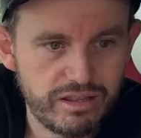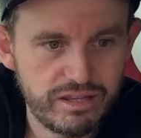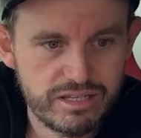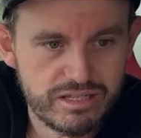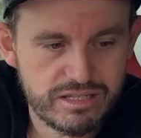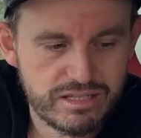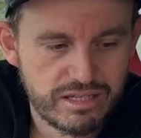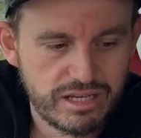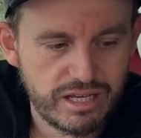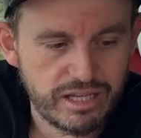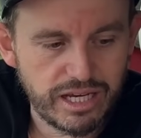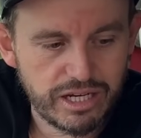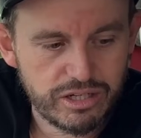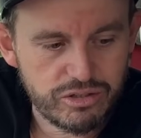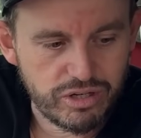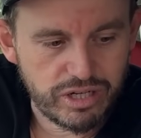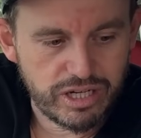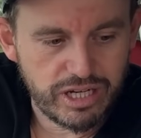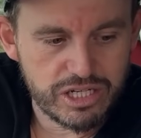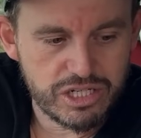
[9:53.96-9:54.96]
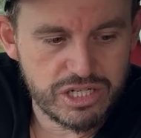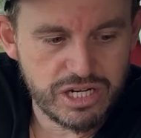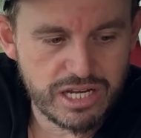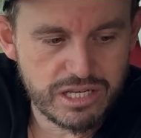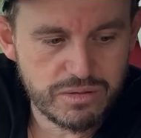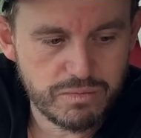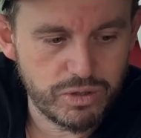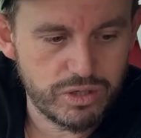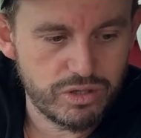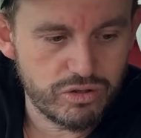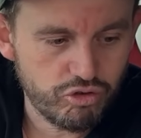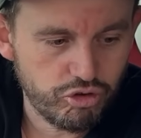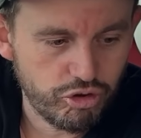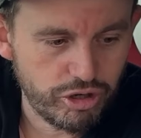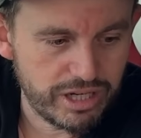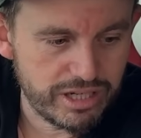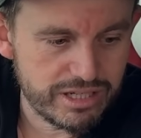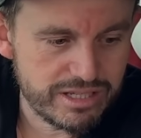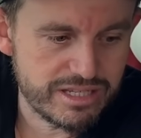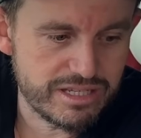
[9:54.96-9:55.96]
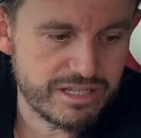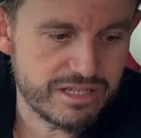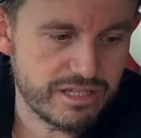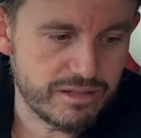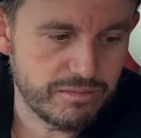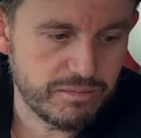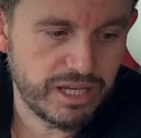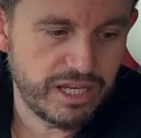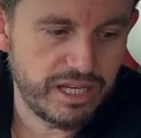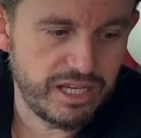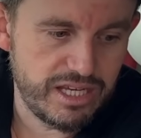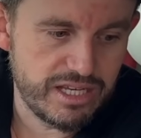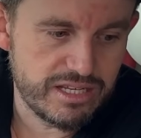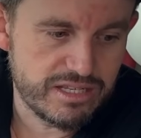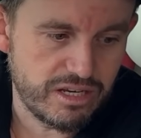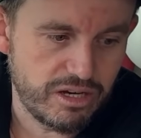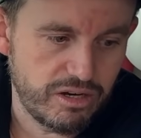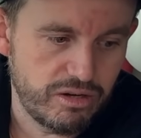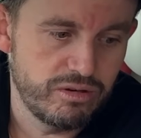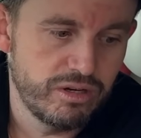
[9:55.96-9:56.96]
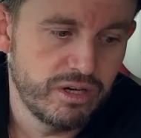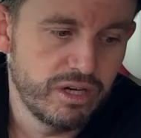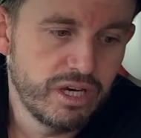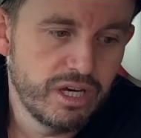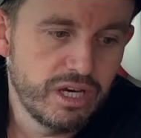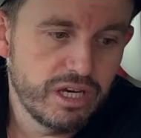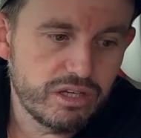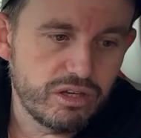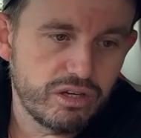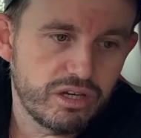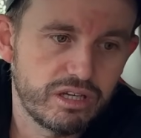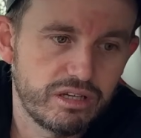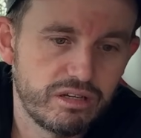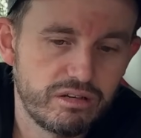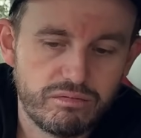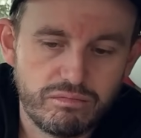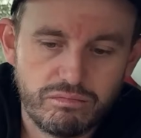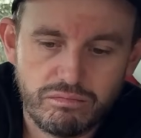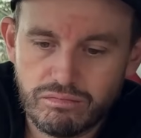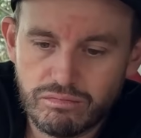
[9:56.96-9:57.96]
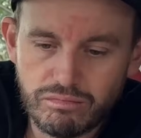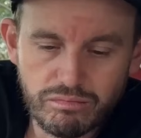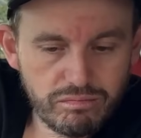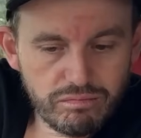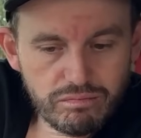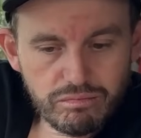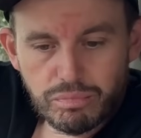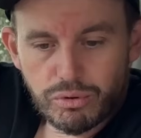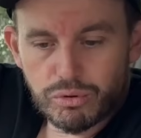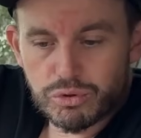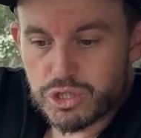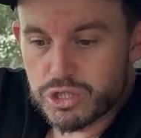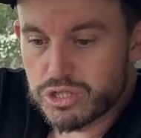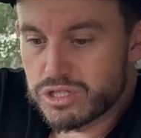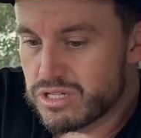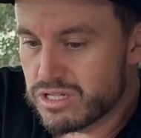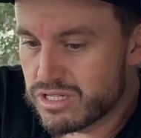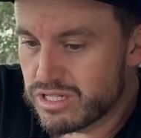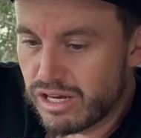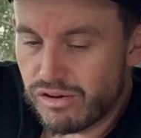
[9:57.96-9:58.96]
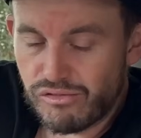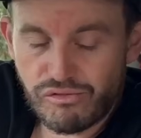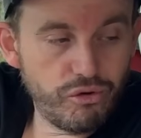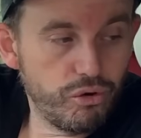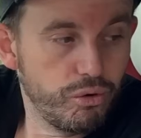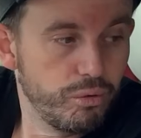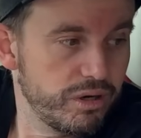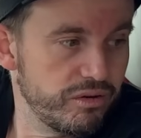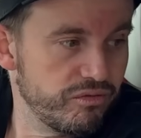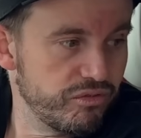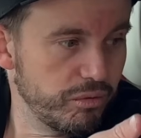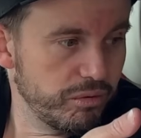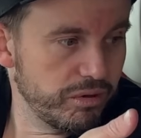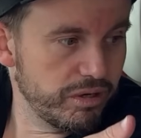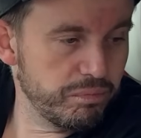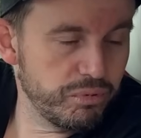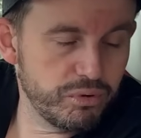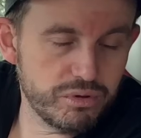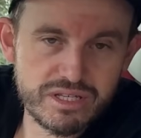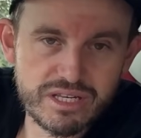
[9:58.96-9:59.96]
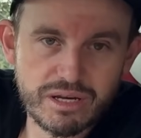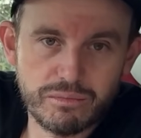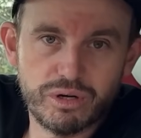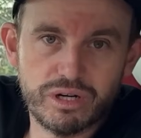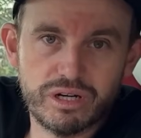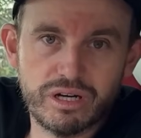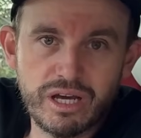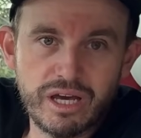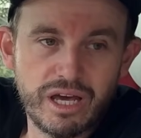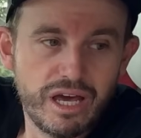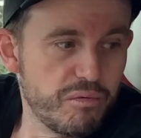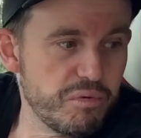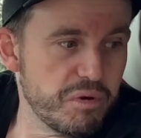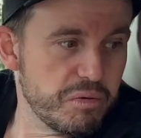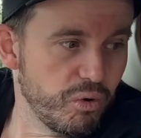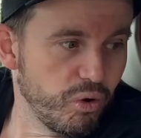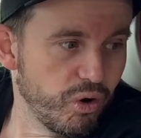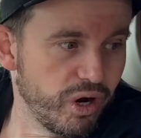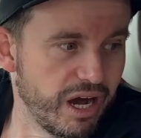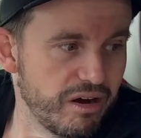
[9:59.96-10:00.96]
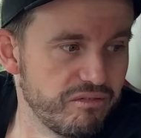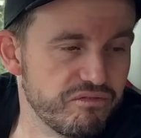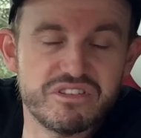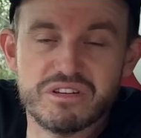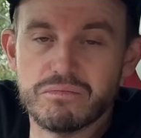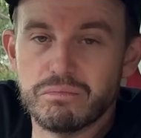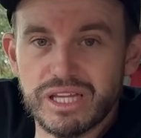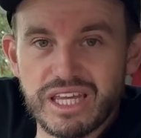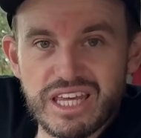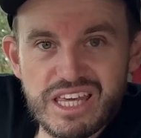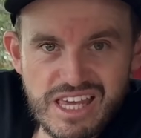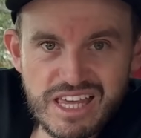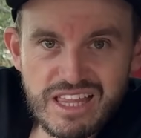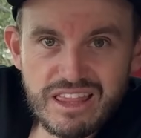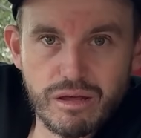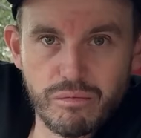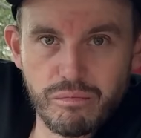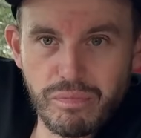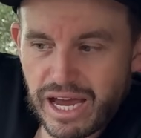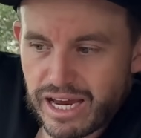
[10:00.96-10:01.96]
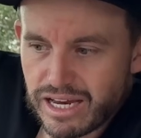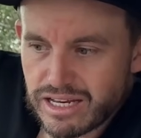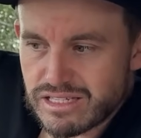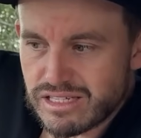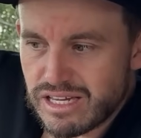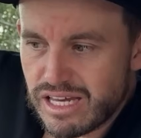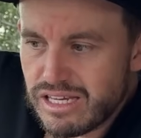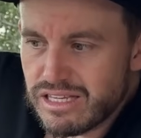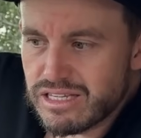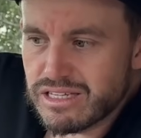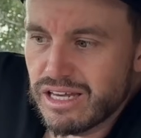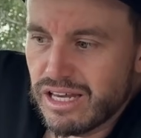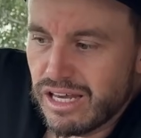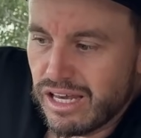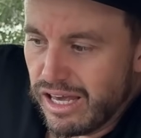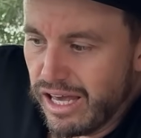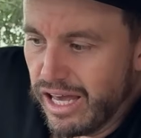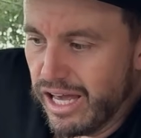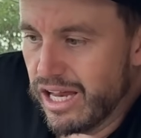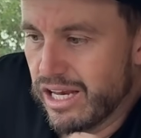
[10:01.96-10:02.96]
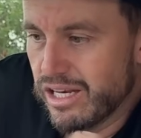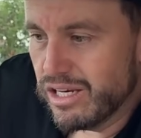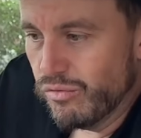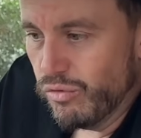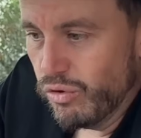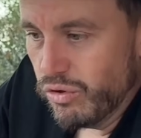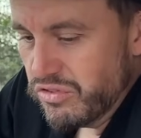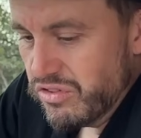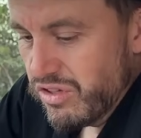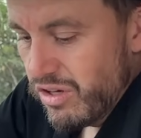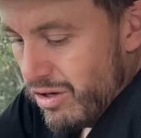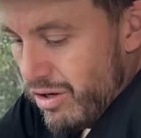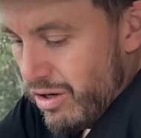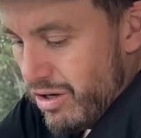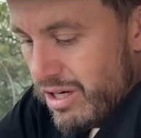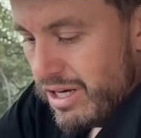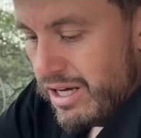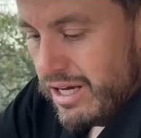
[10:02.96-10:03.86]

this electric adjustment trigger system here, so you can push this seat forward if you want to put someone a bit more comfortably in the back seat. And you've also got